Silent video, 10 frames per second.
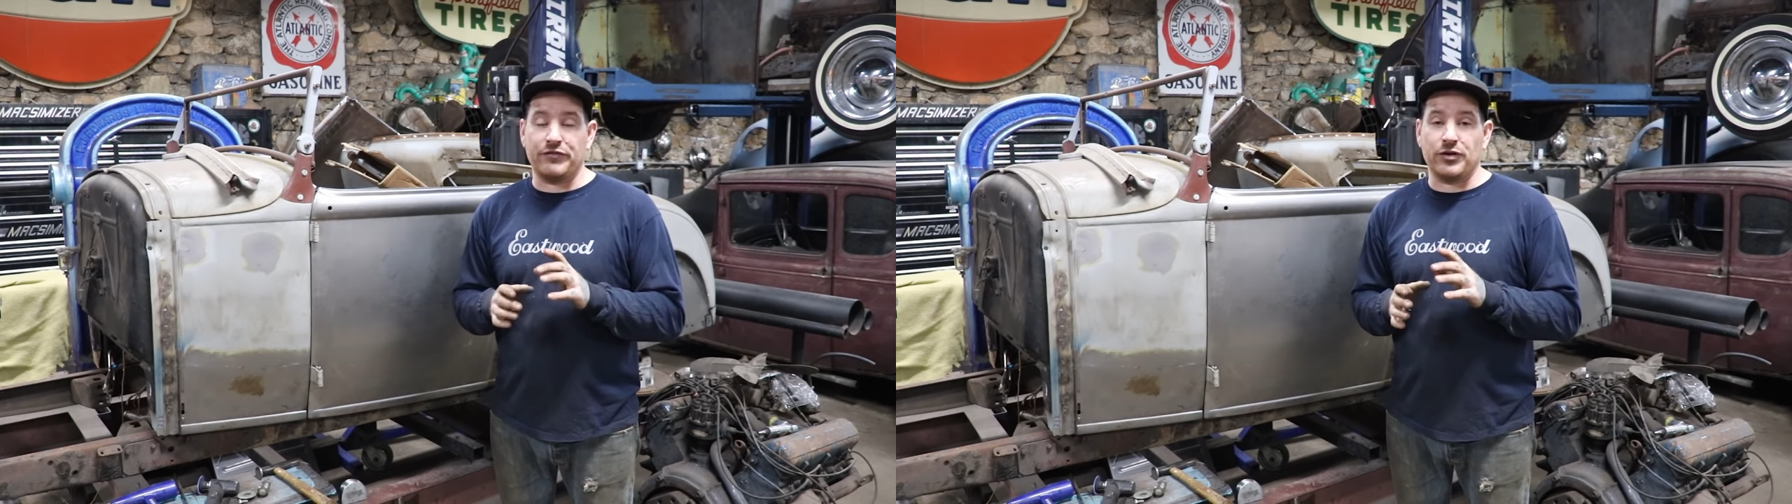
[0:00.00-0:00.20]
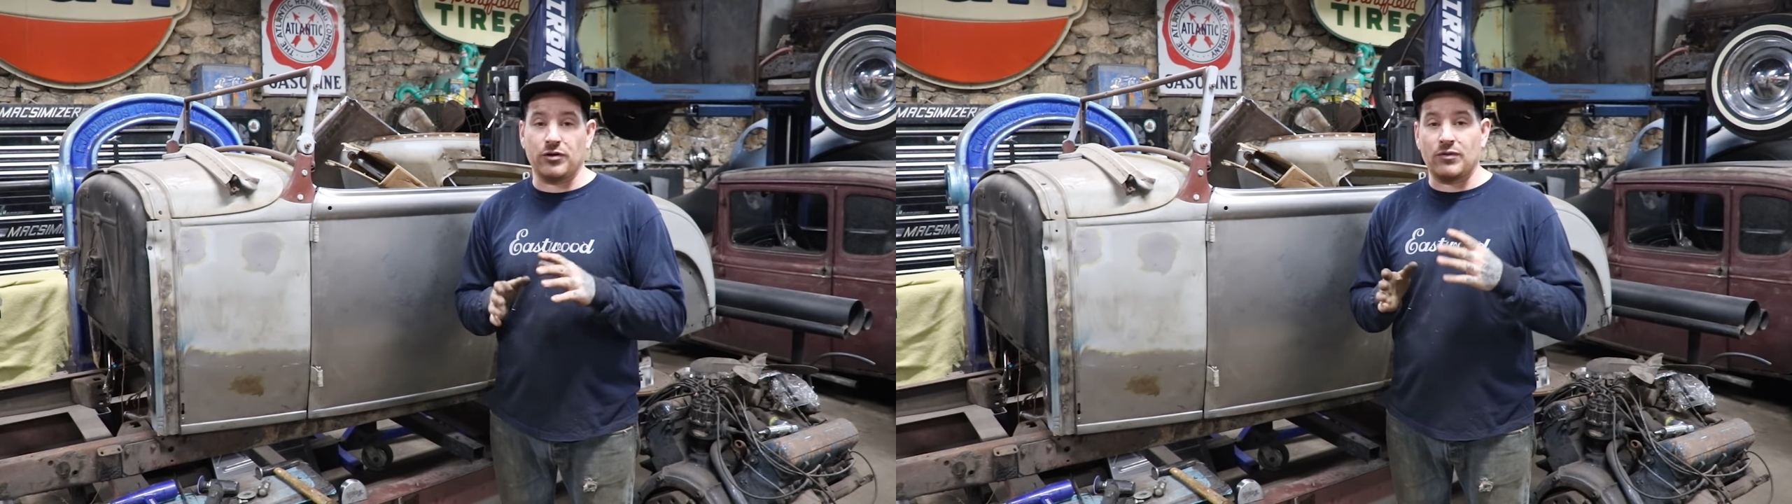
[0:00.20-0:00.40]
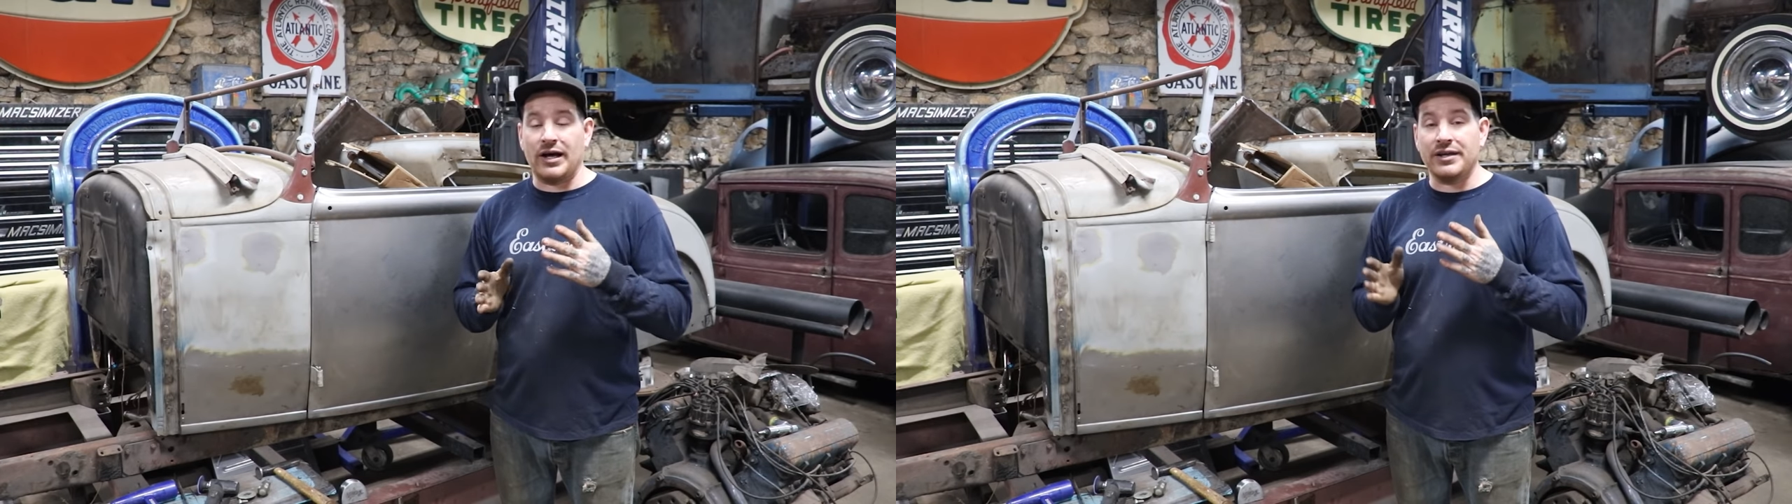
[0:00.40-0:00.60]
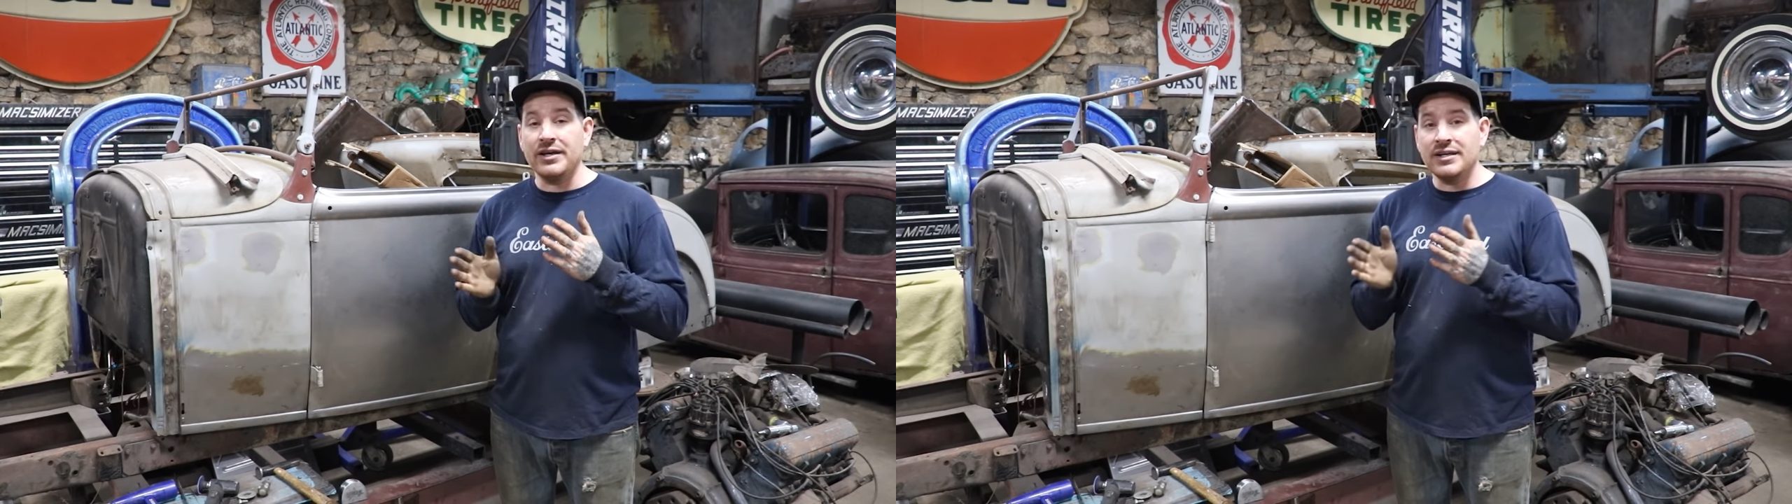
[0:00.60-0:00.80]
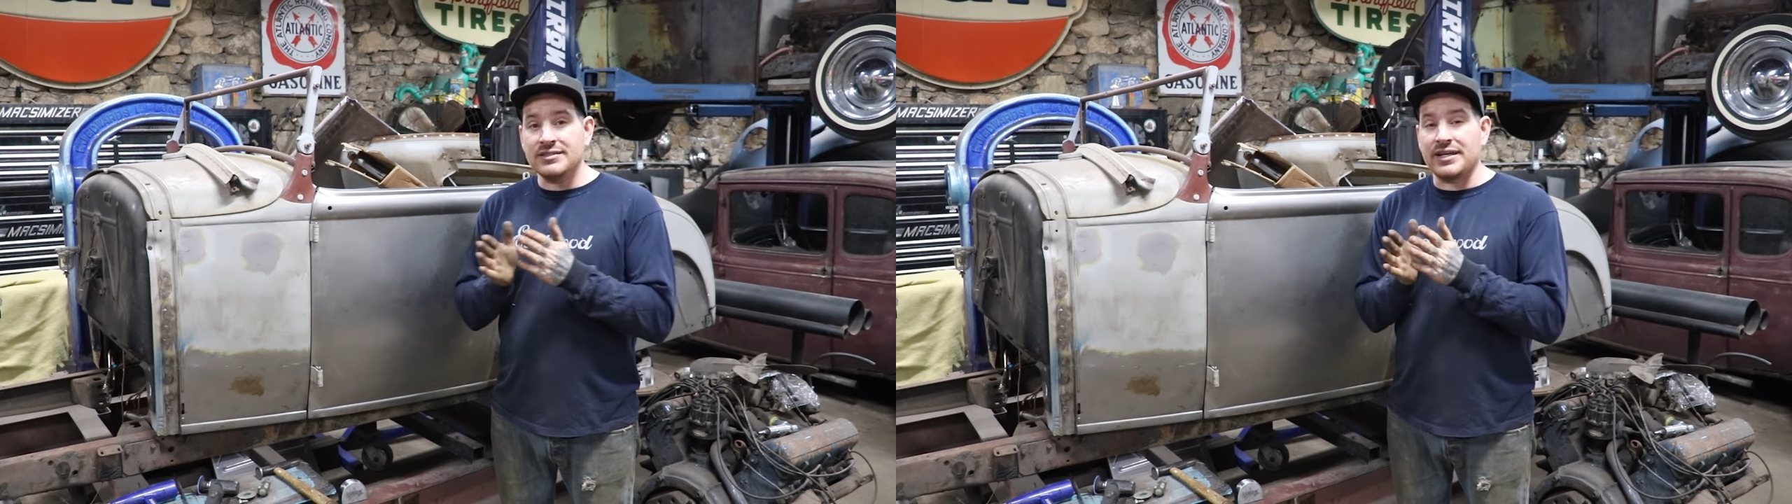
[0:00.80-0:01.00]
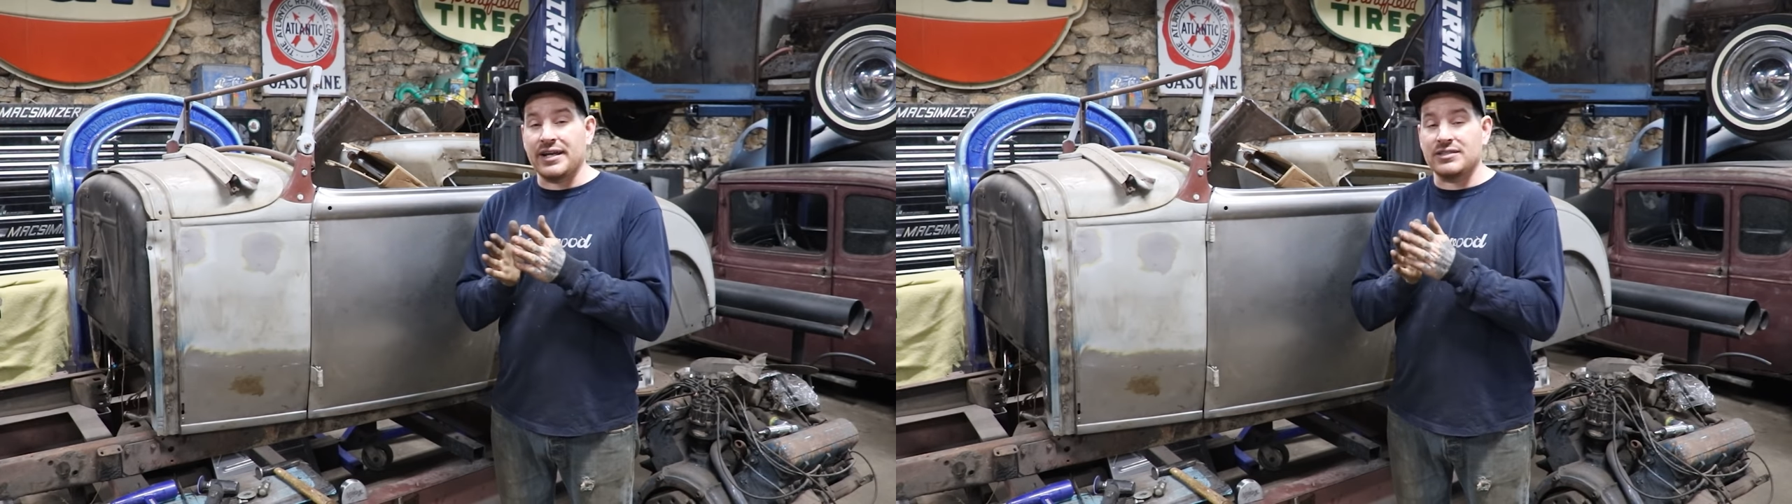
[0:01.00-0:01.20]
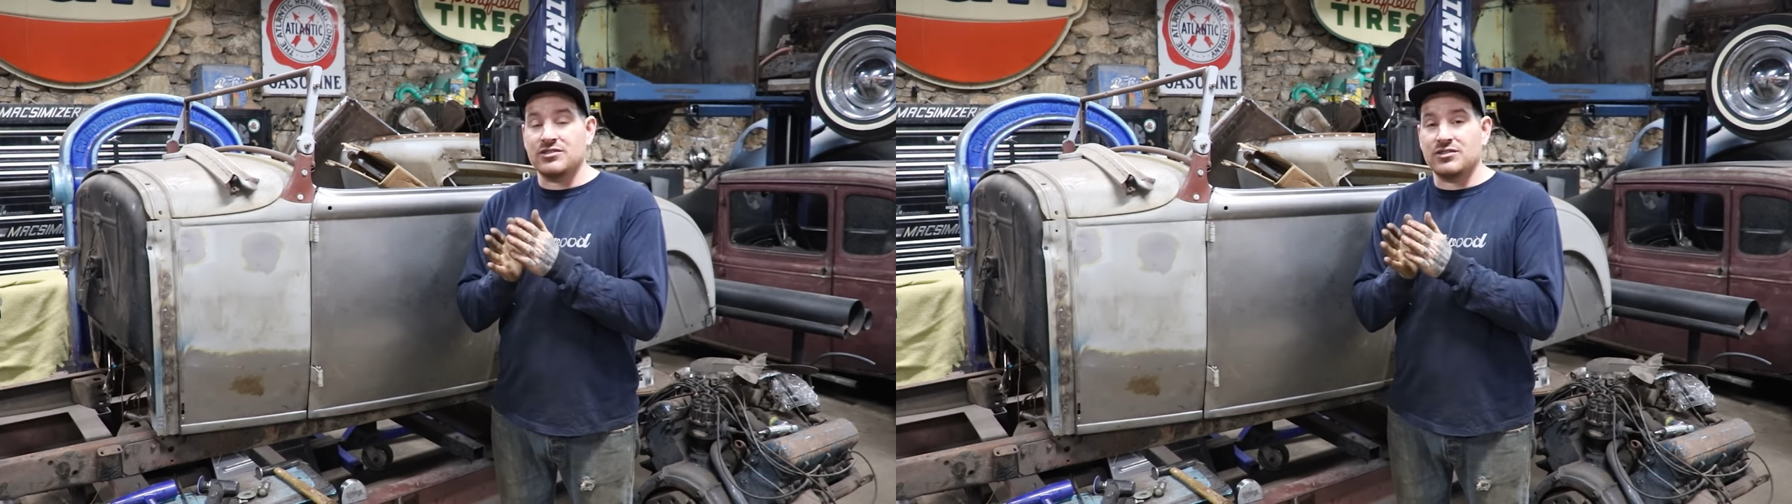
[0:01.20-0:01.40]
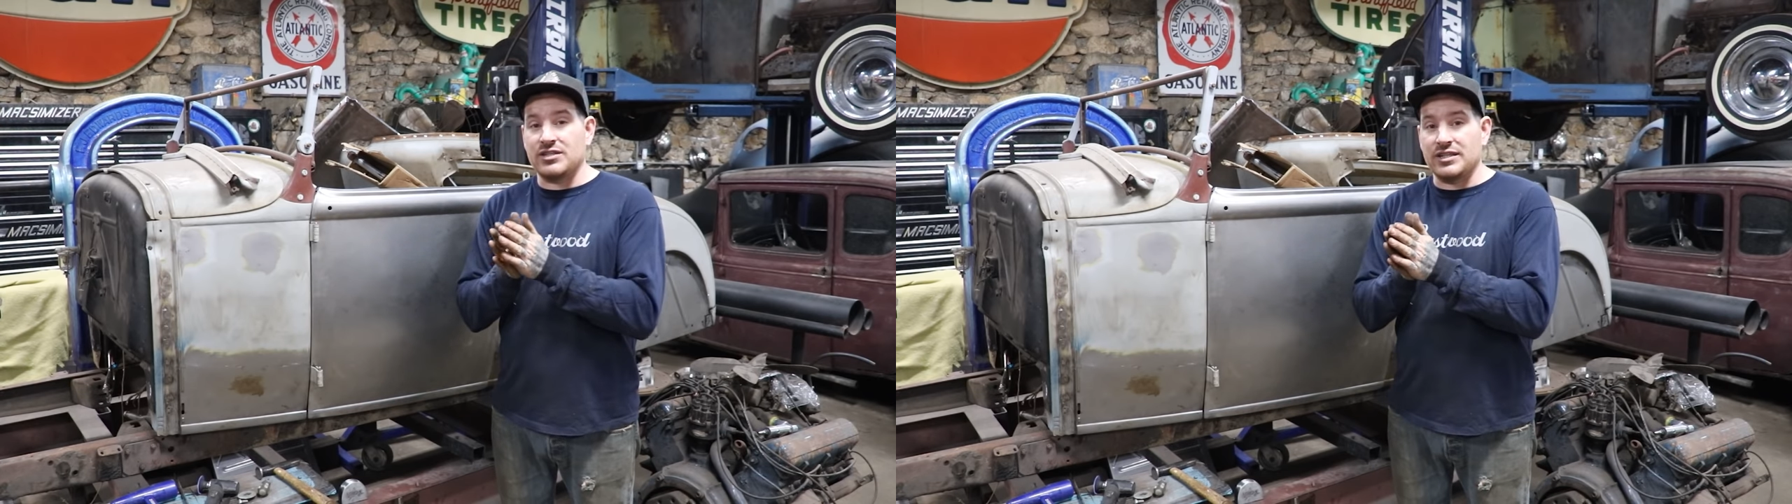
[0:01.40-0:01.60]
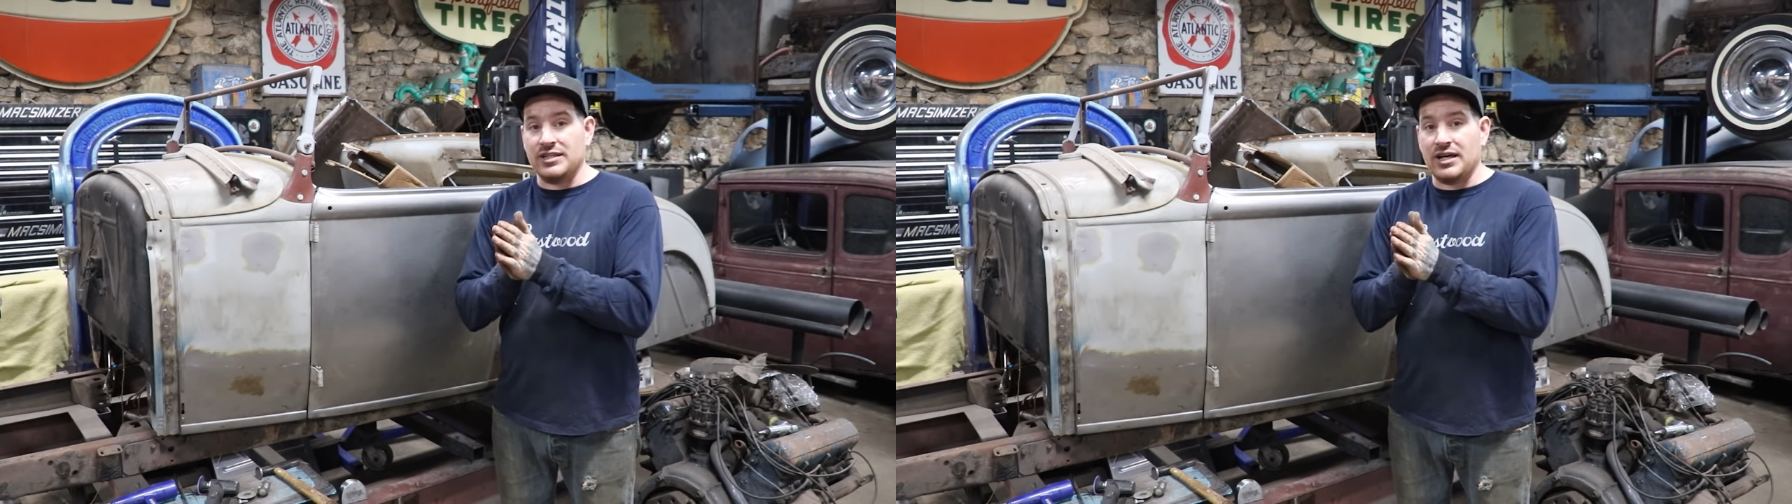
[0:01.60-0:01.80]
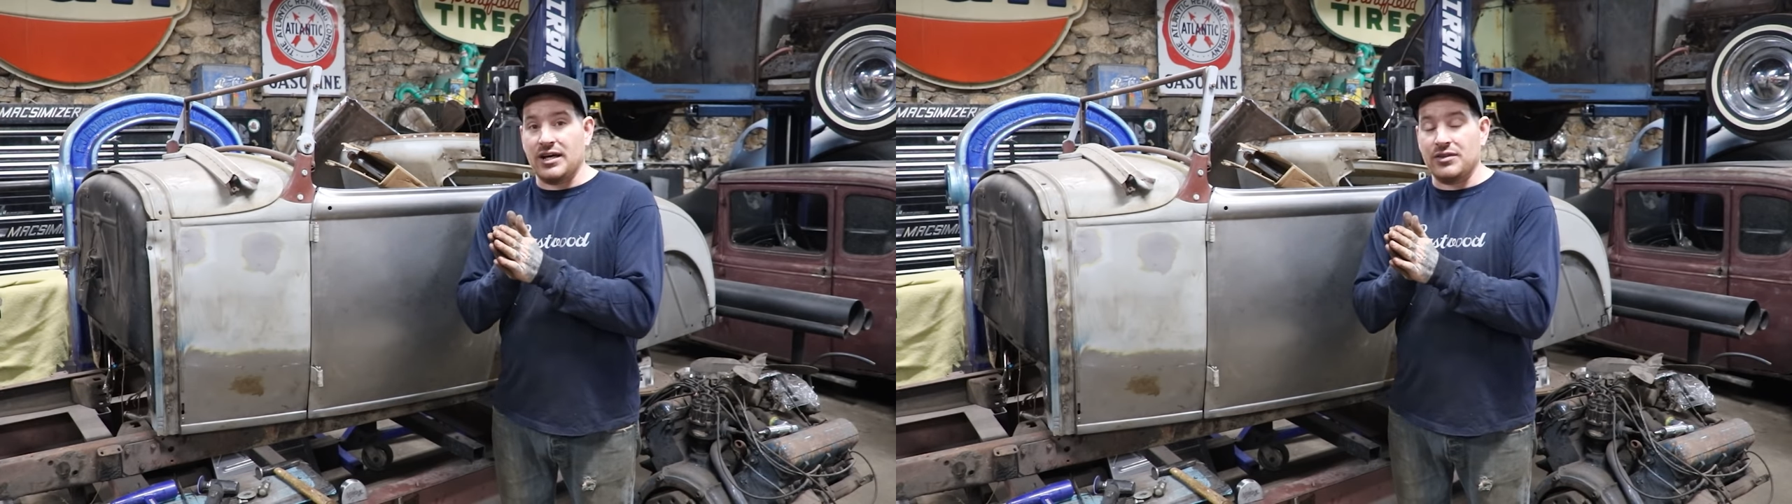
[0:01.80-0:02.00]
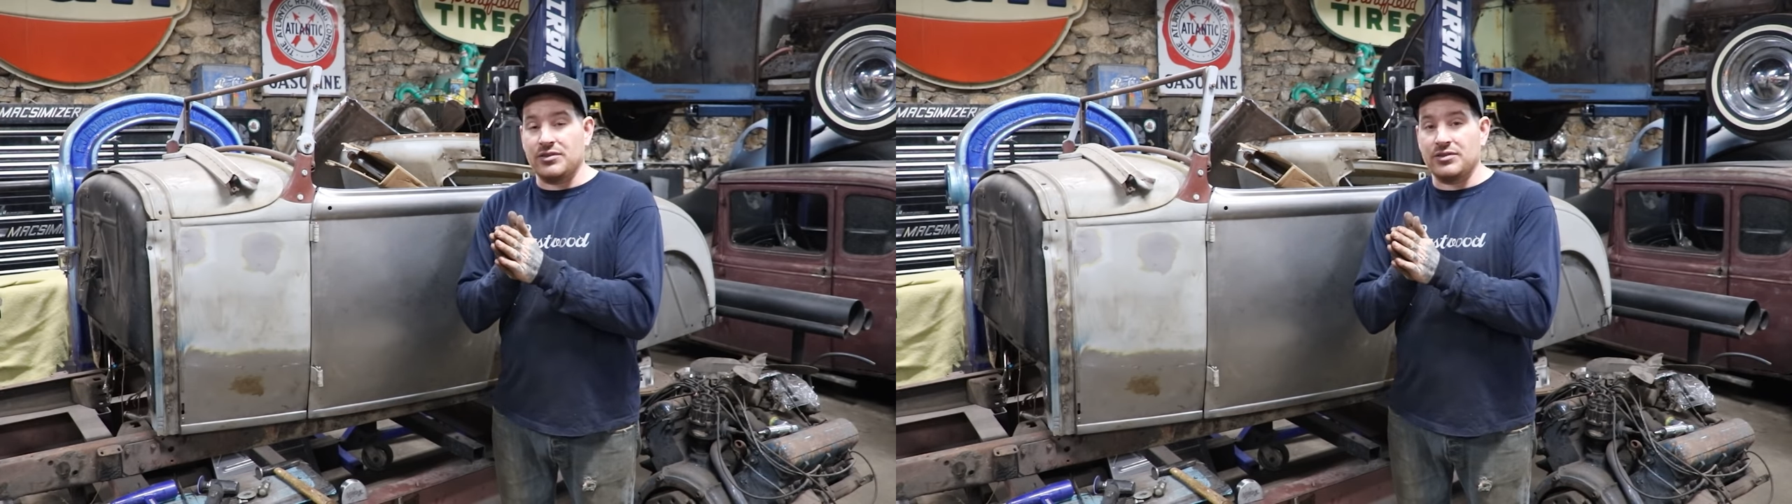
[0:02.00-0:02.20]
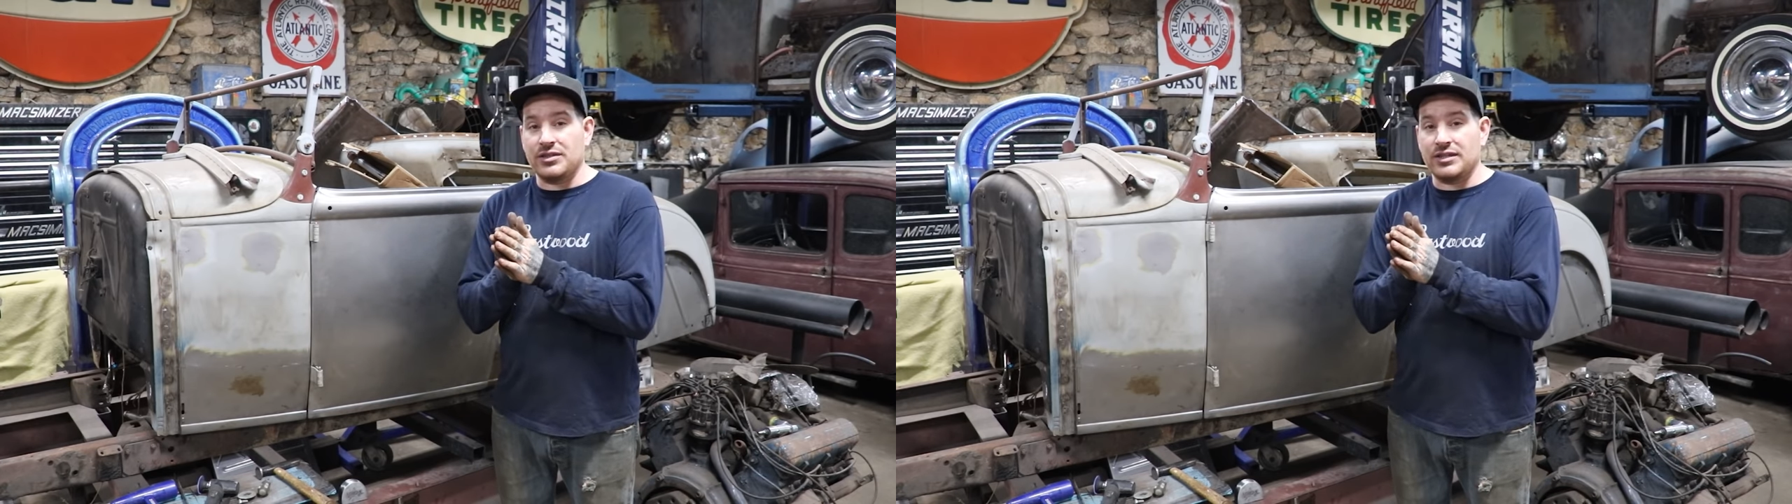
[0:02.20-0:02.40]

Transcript: filler rod to get it the uh,